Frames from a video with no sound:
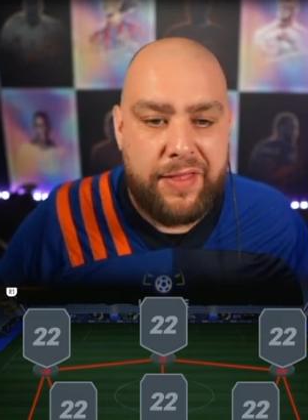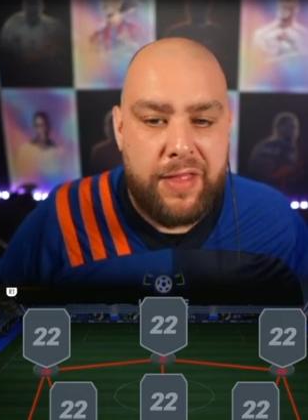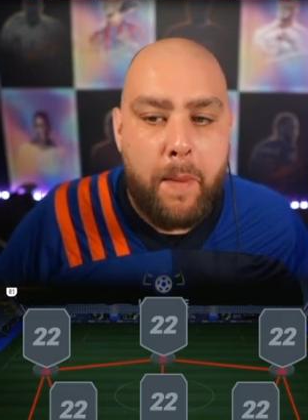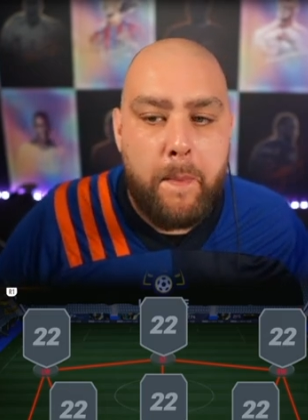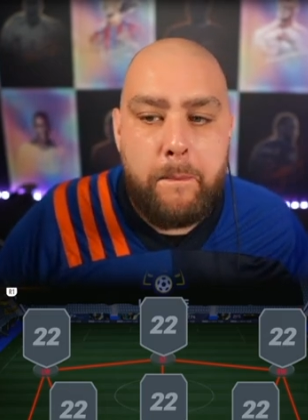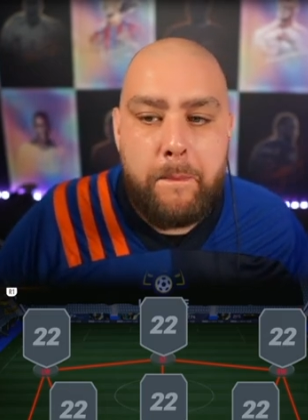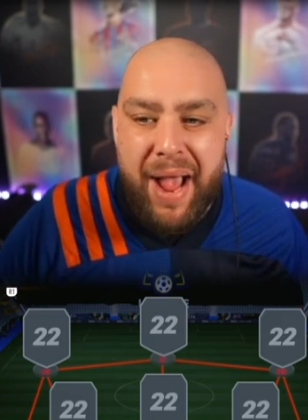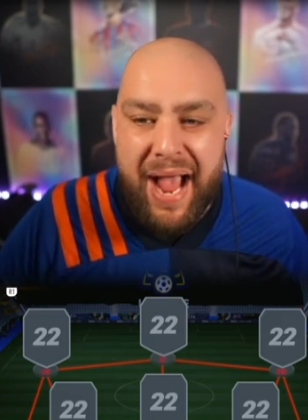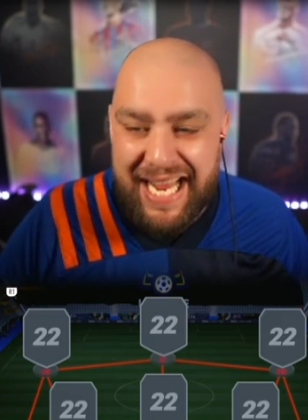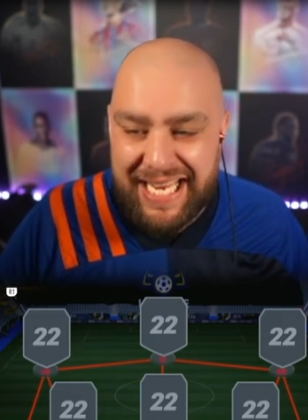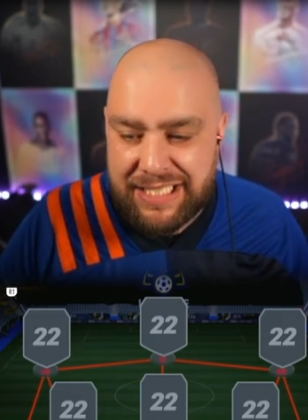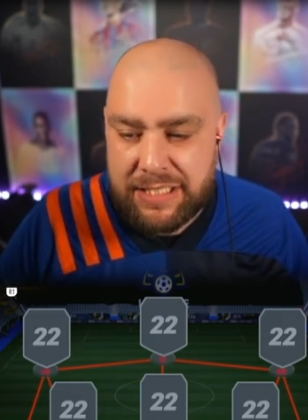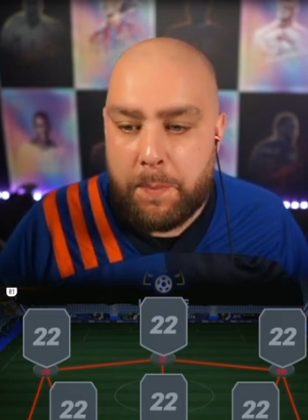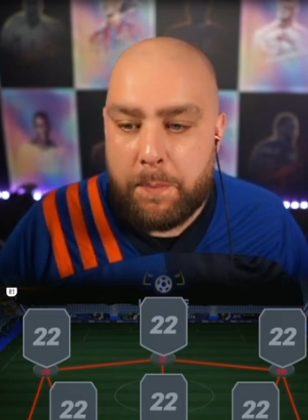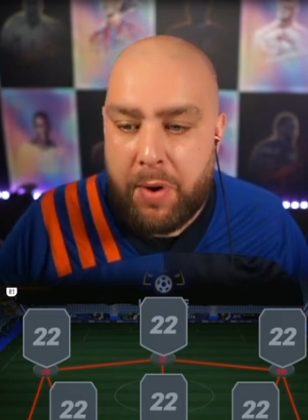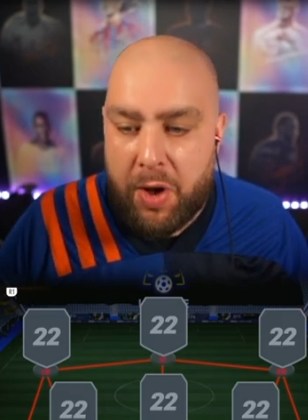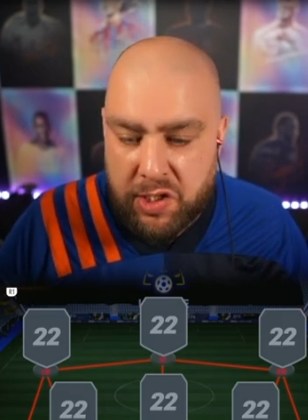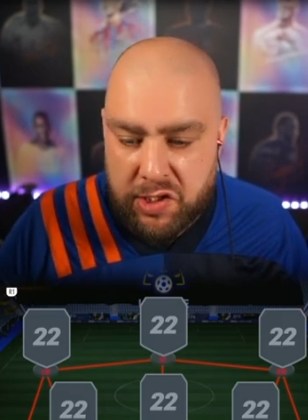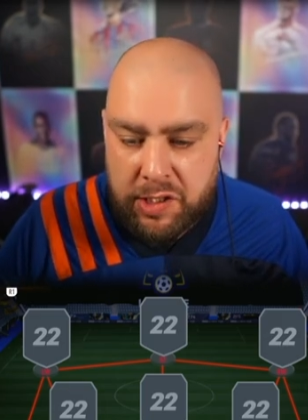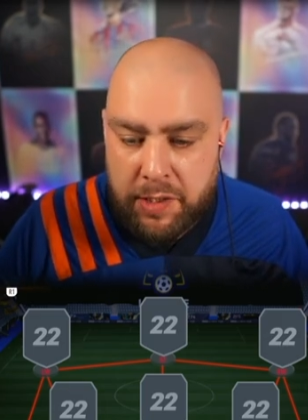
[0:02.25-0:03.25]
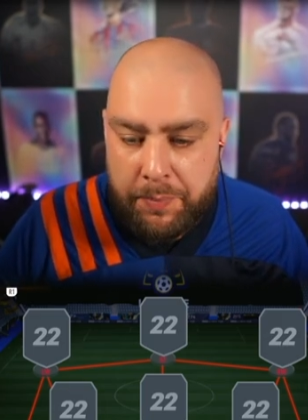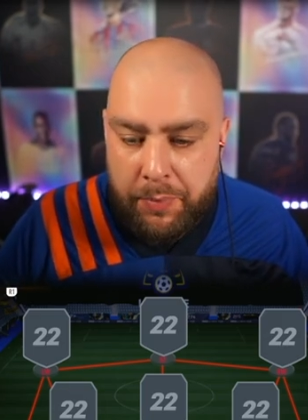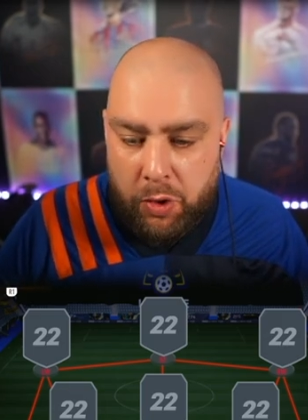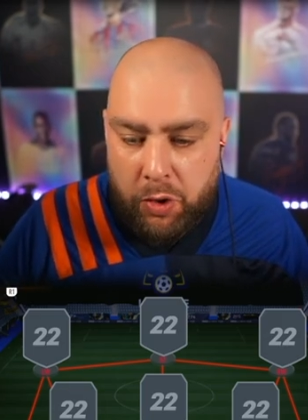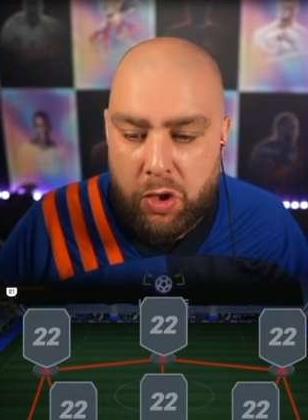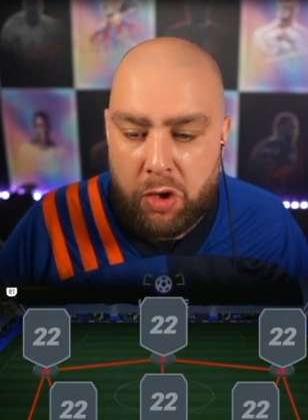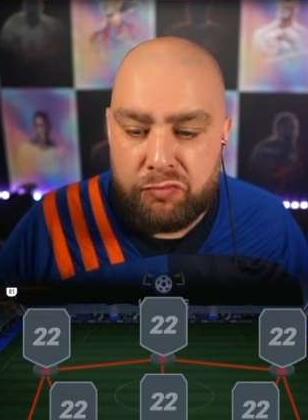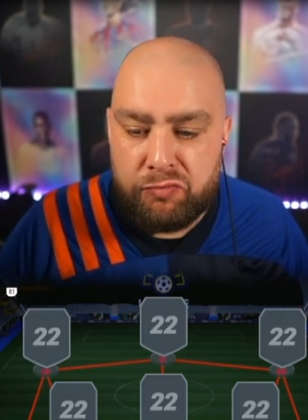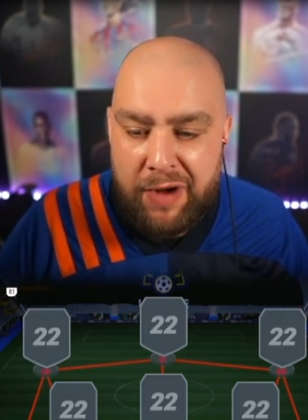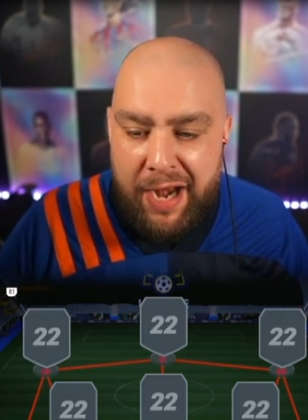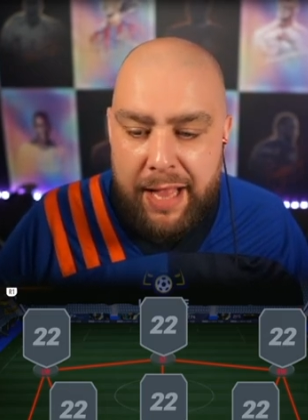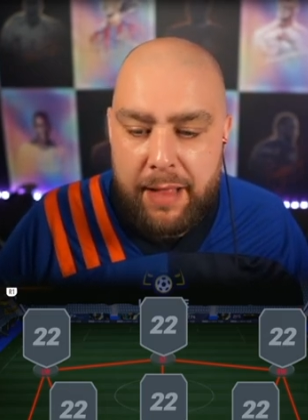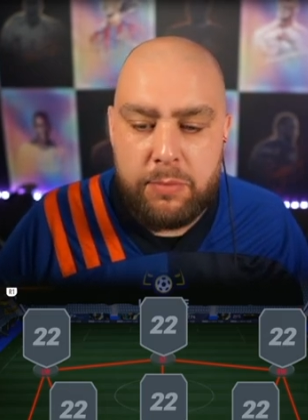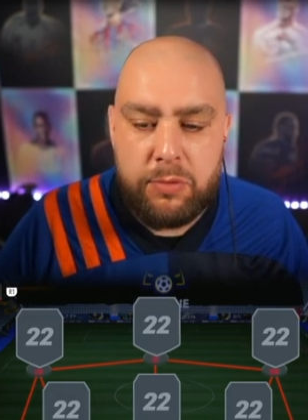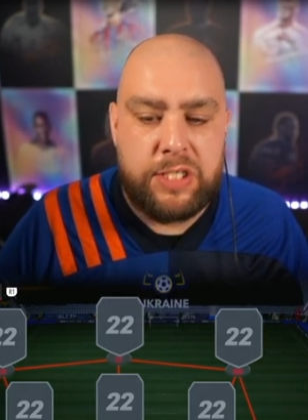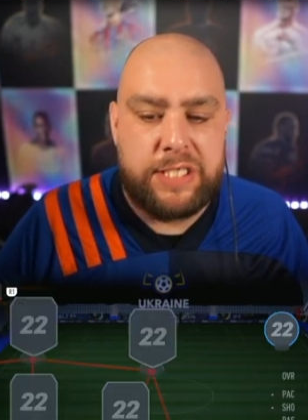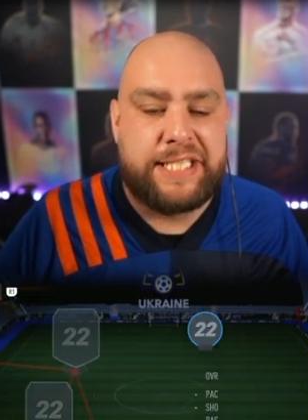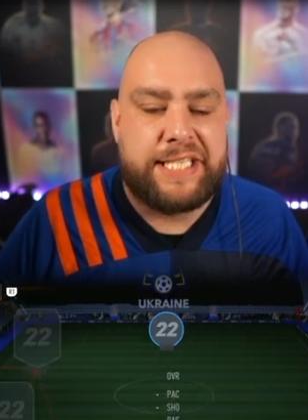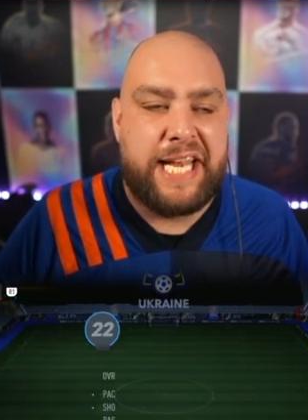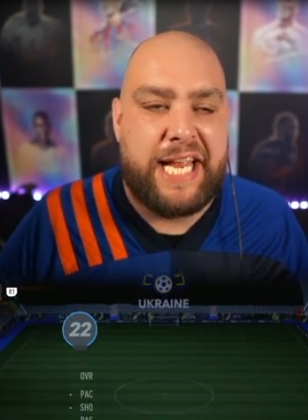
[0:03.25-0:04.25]
The best possible Real
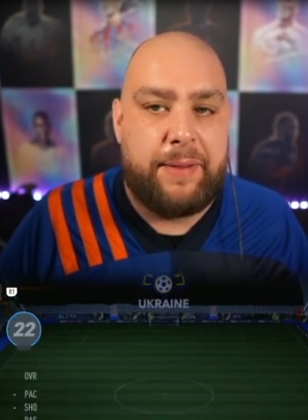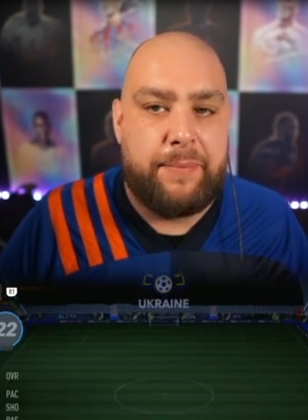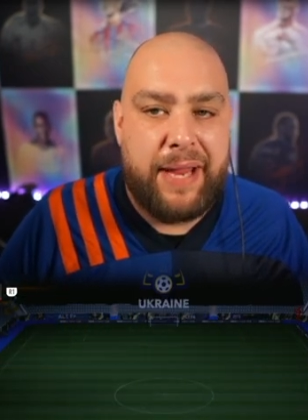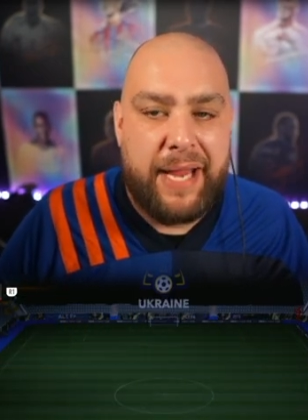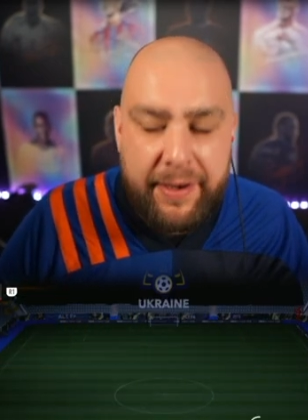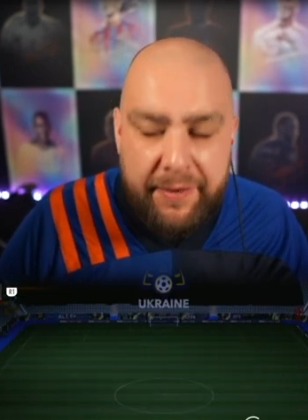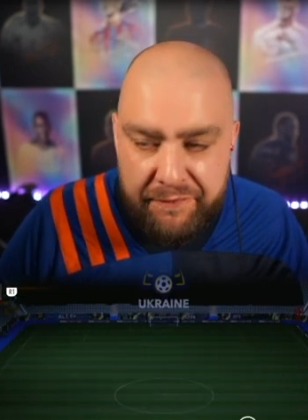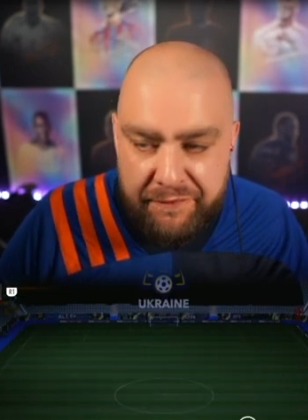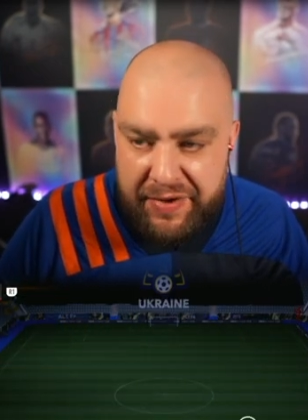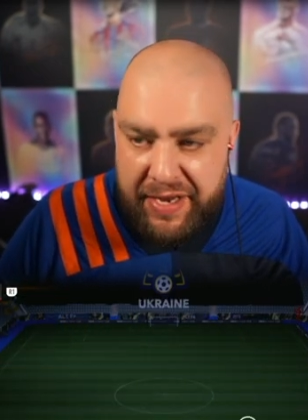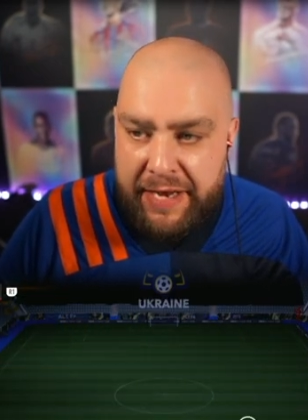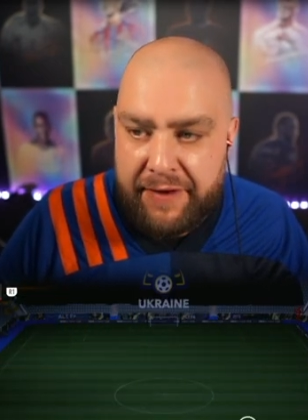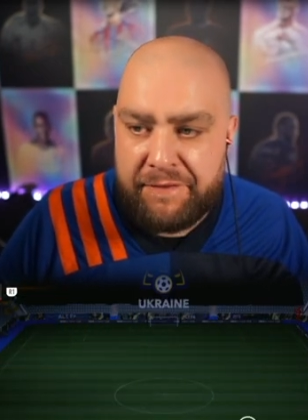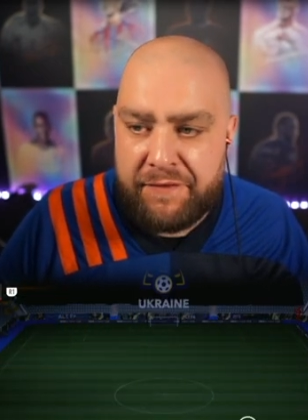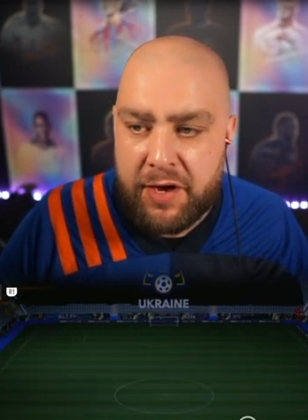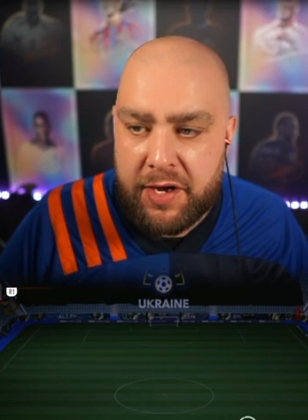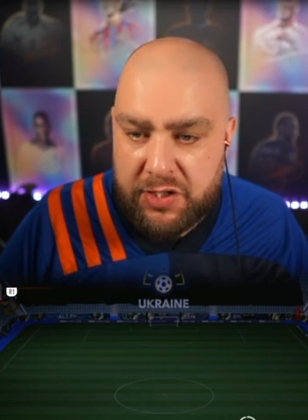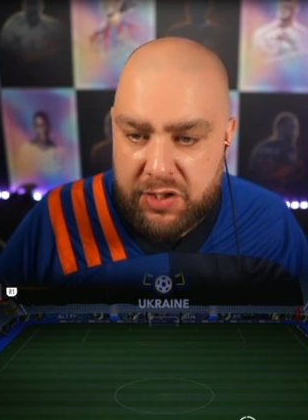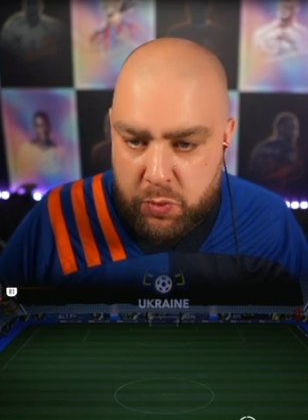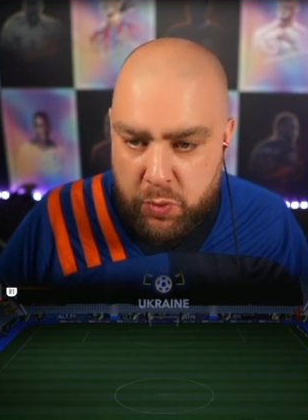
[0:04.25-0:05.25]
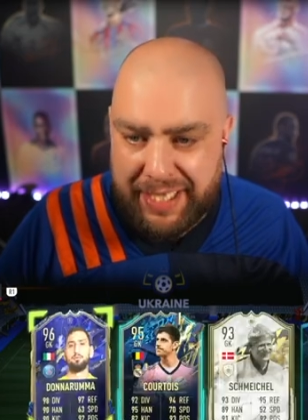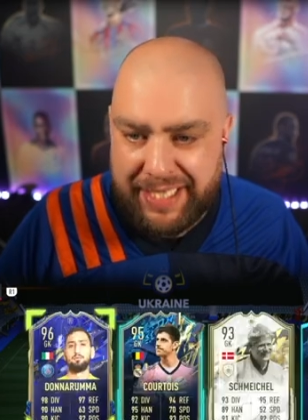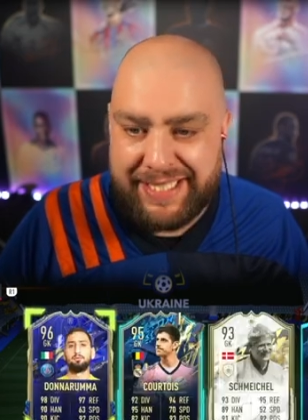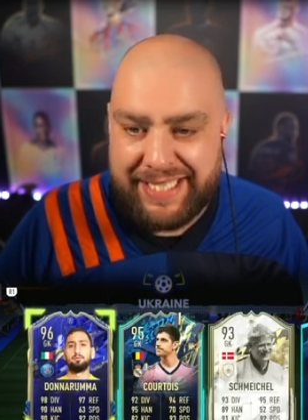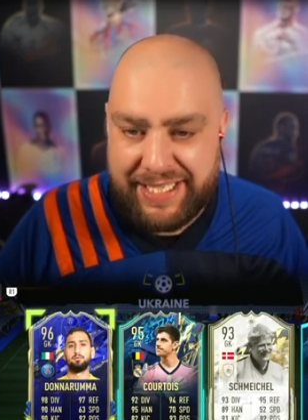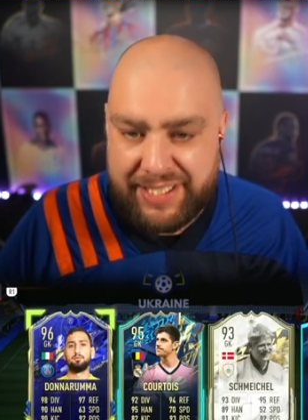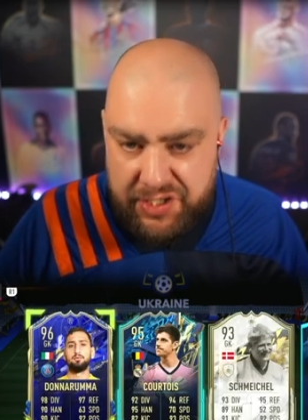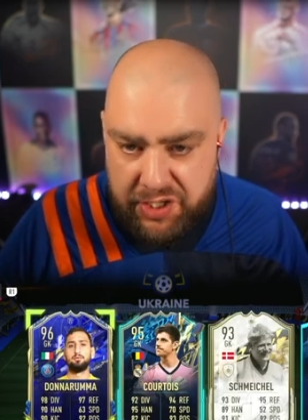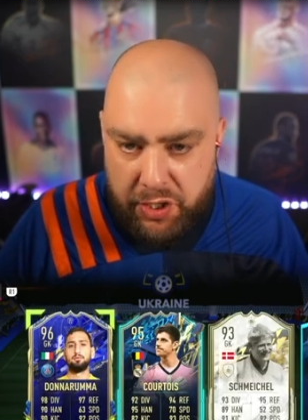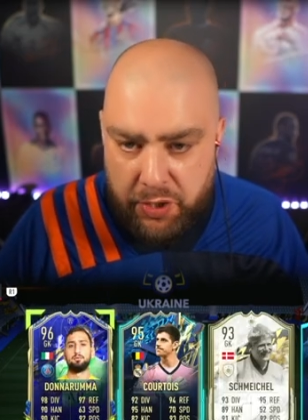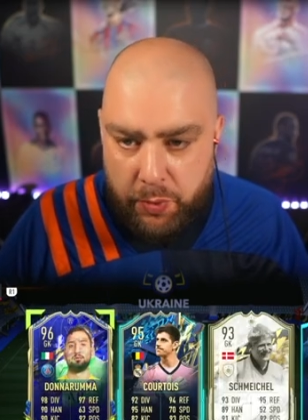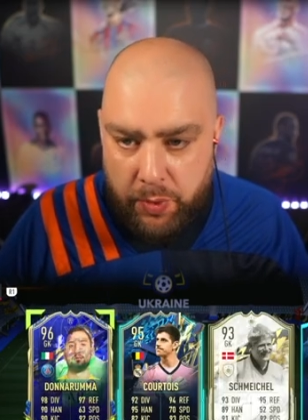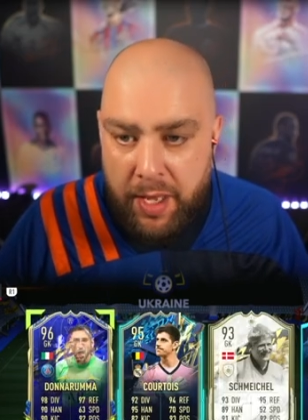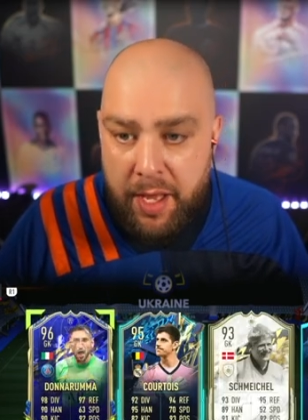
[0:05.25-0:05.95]
Madrid team in FIFA twenty-two.